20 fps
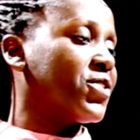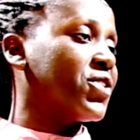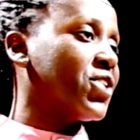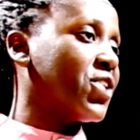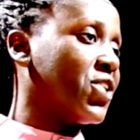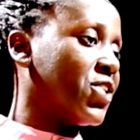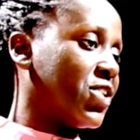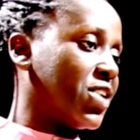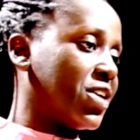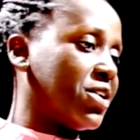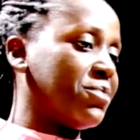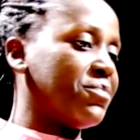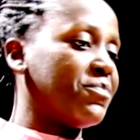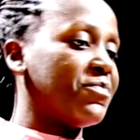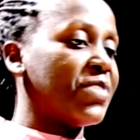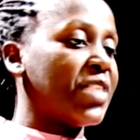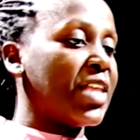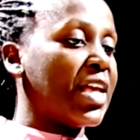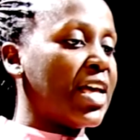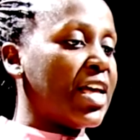Good.
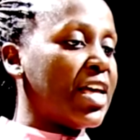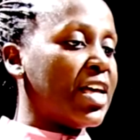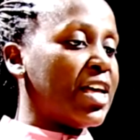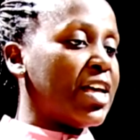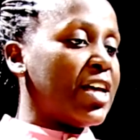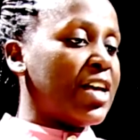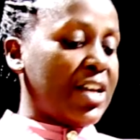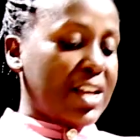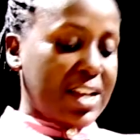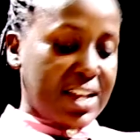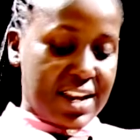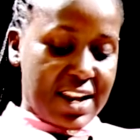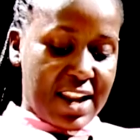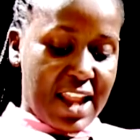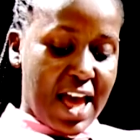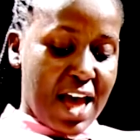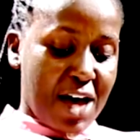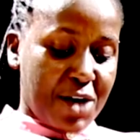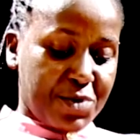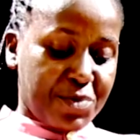
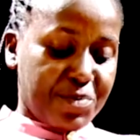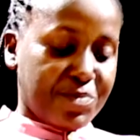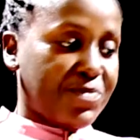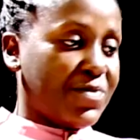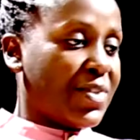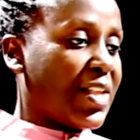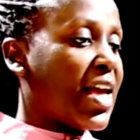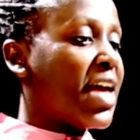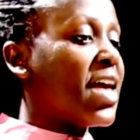Now,